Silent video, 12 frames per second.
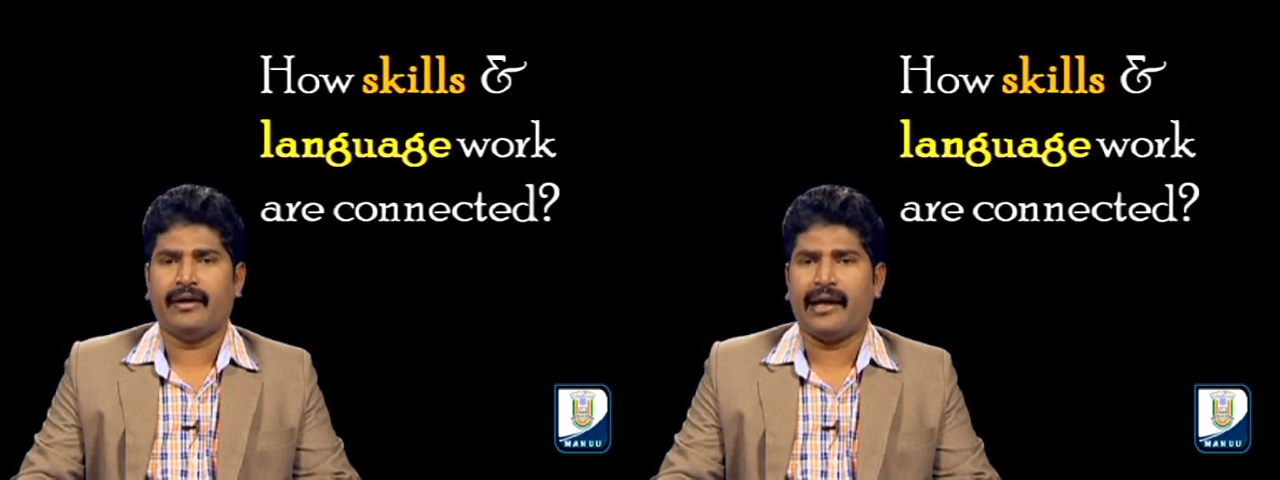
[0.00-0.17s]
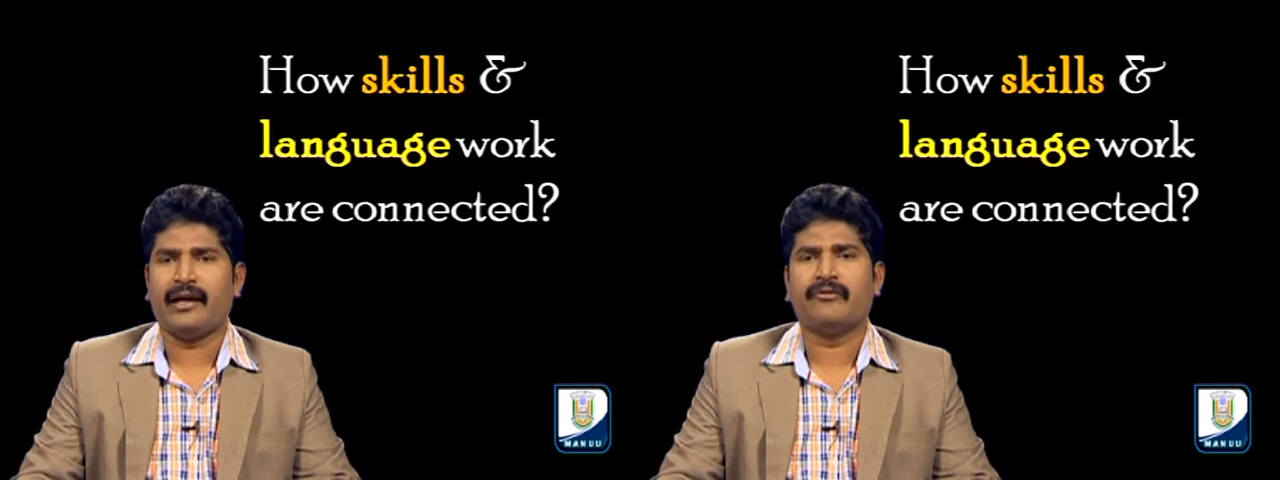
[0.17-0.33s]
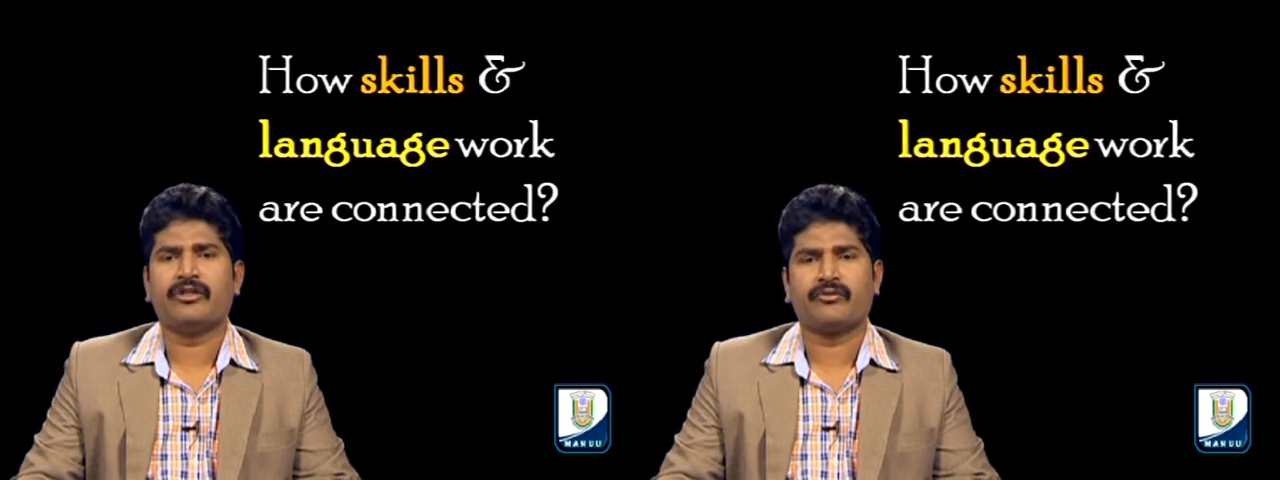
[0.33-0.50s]

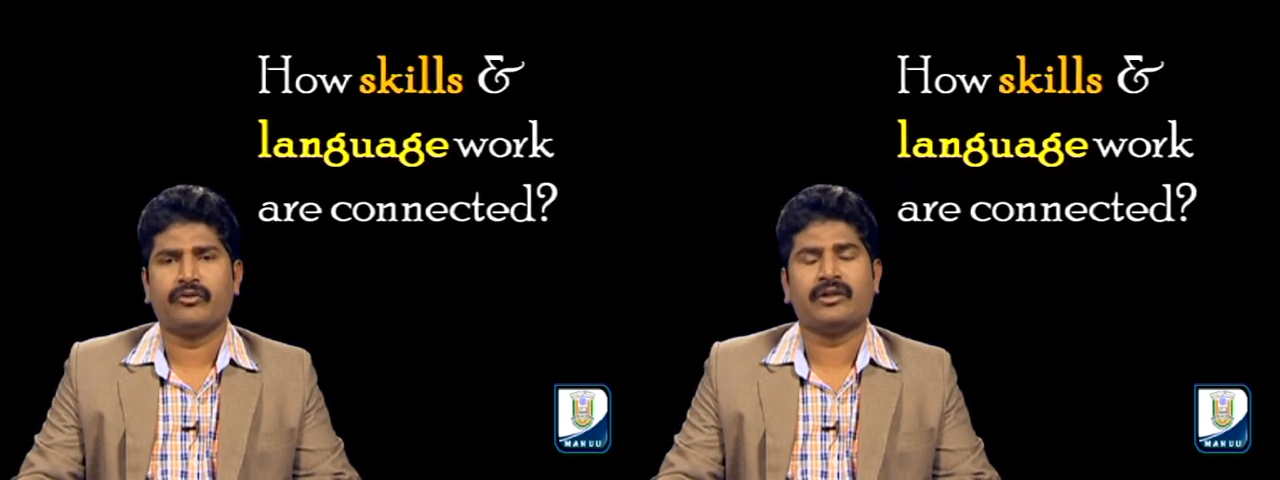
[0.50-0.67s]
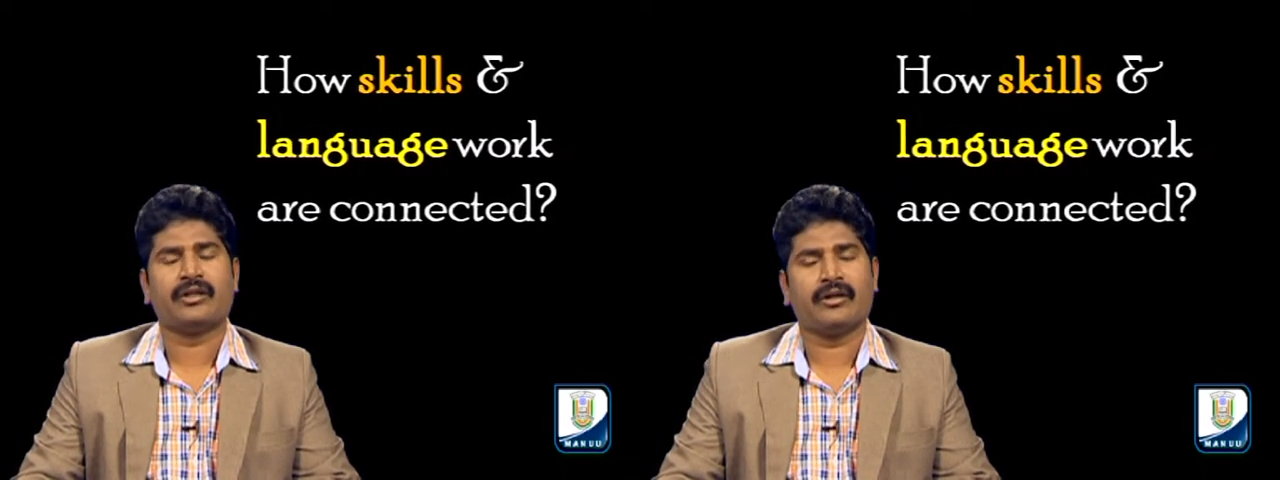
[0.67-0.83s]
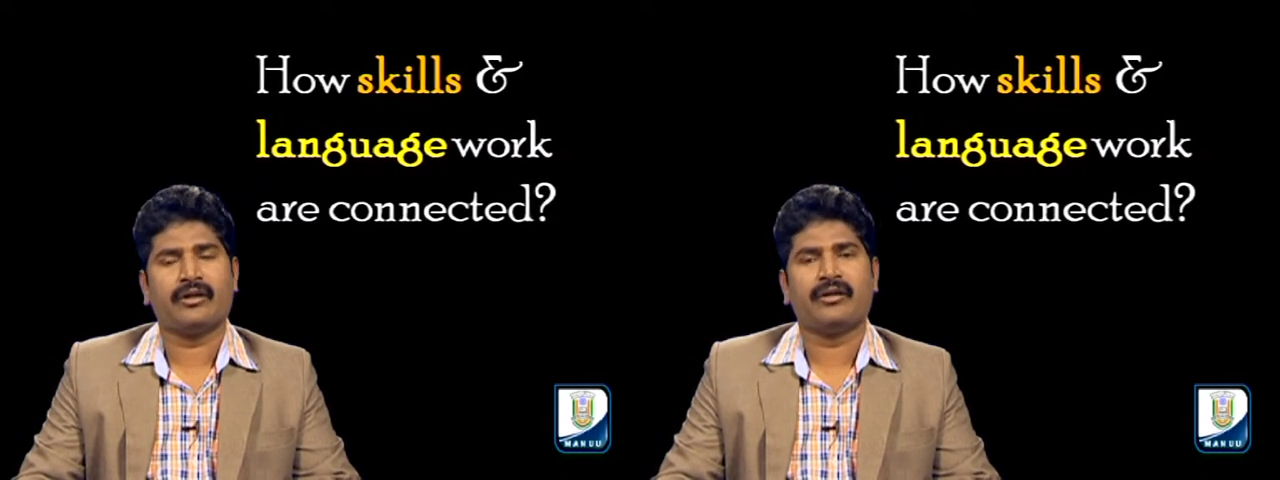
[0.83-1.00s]
language work
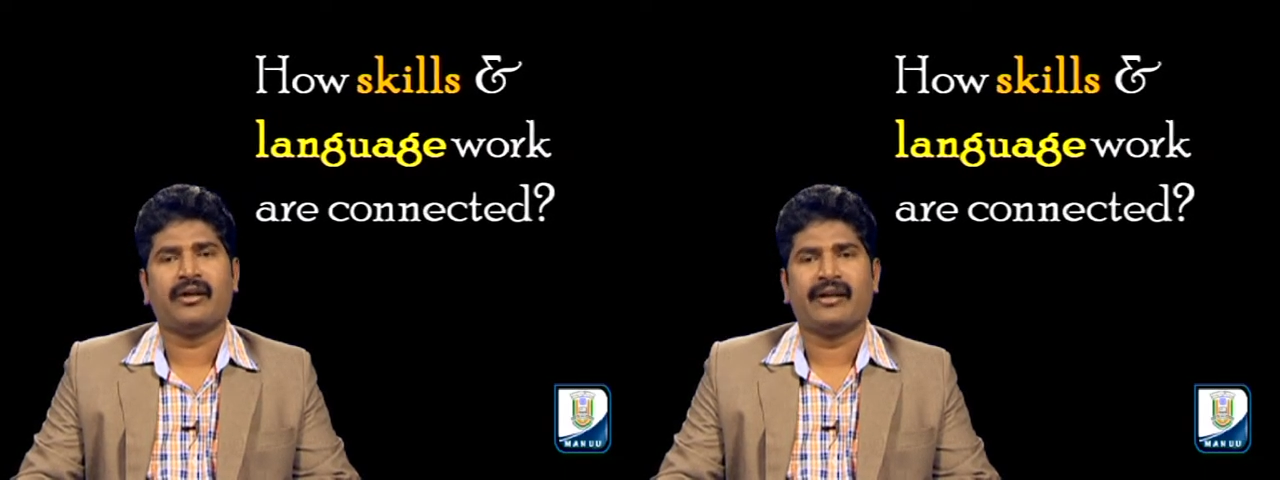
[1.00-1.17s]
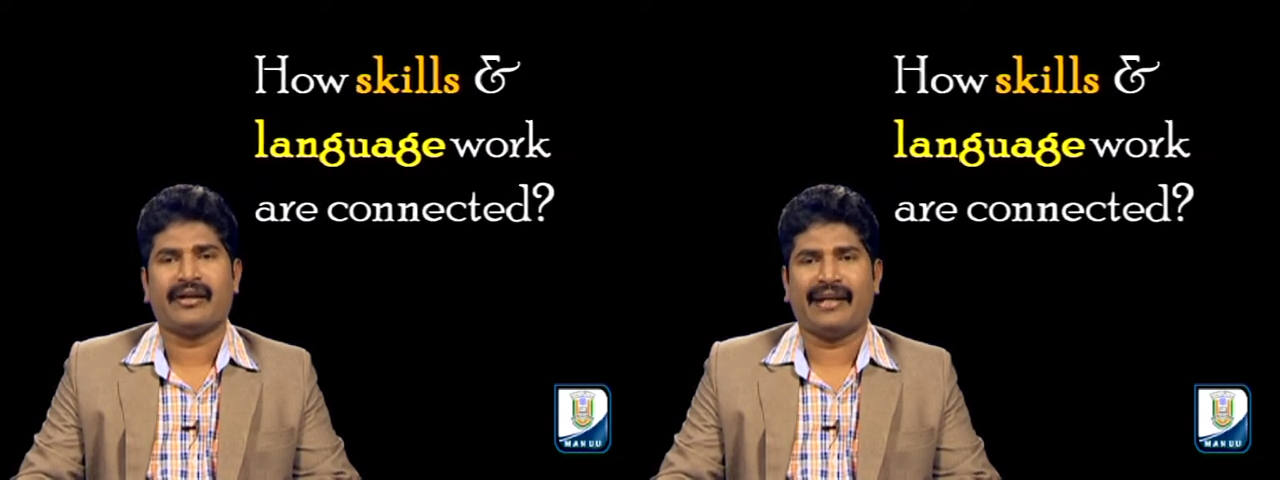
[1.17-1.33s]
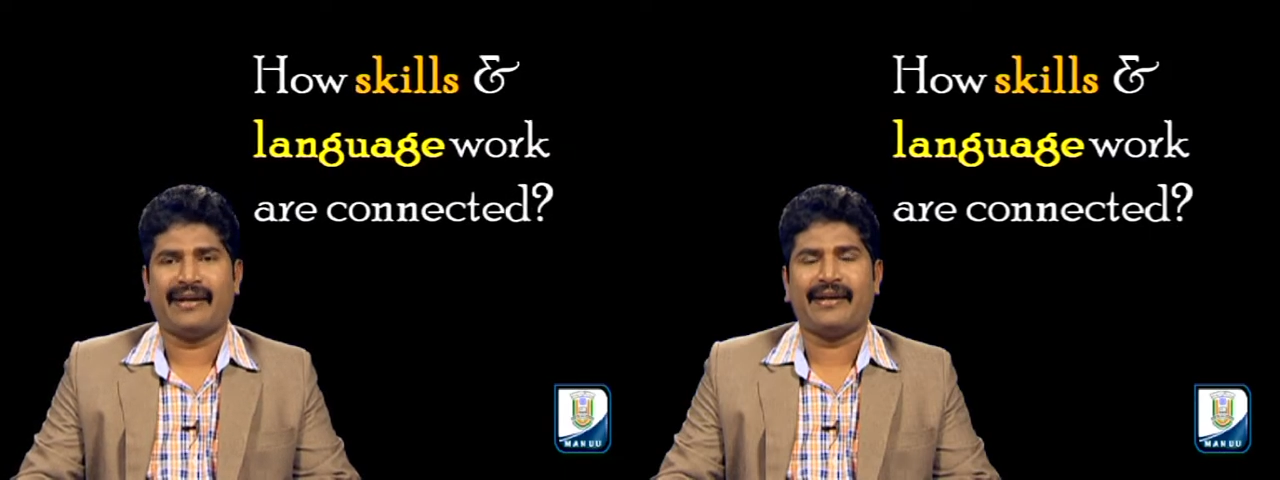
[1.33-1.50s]
are
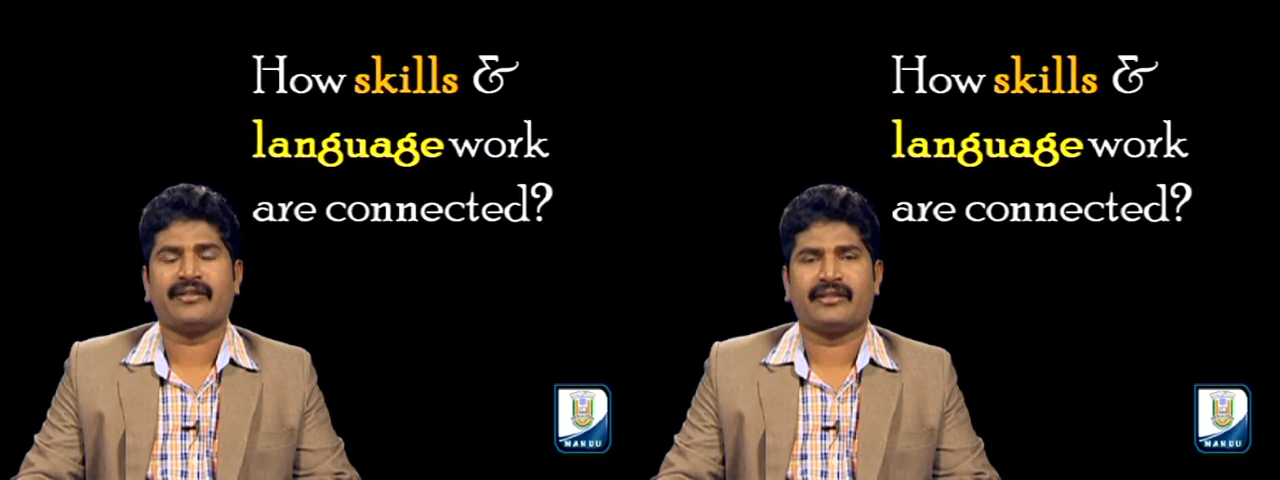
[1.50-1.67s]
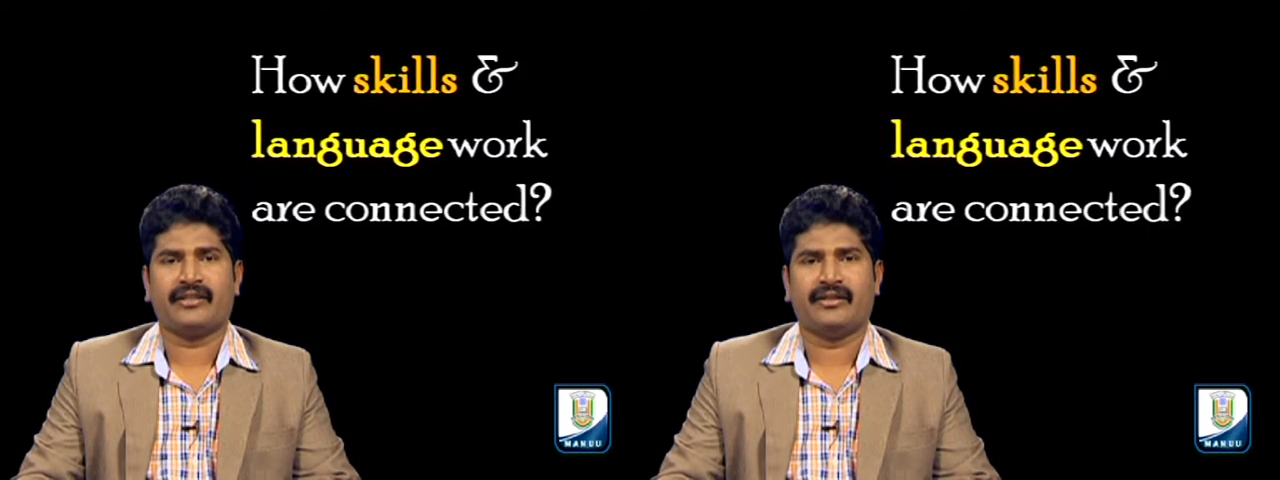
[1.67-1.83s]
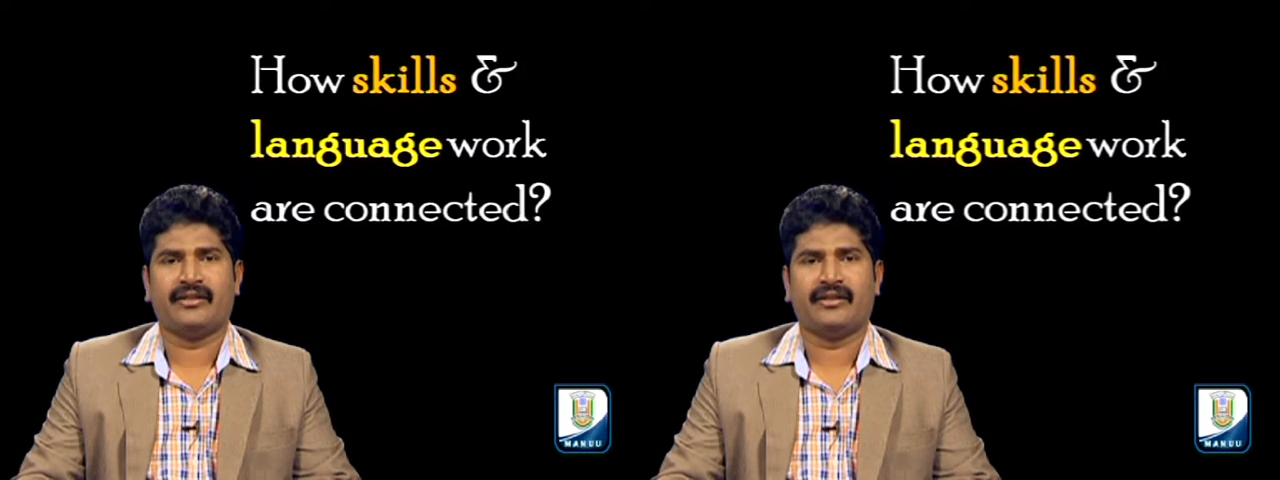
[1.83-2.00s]

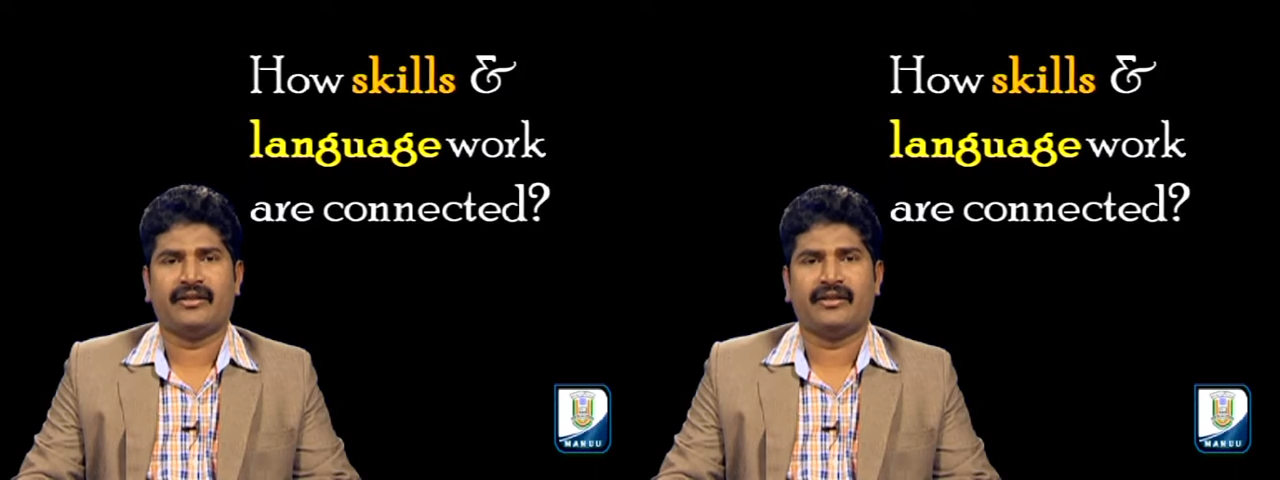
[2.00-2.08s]
connected.